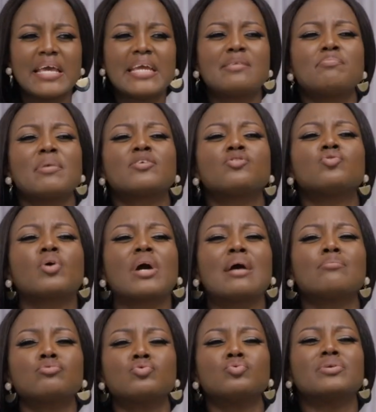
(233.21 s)
It makes you
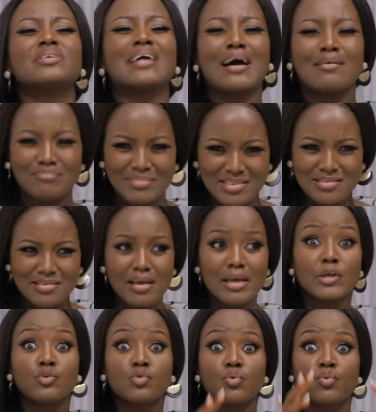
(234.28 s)
come to terms,
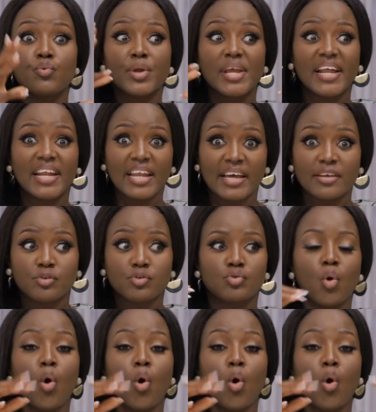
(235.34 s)
to realize,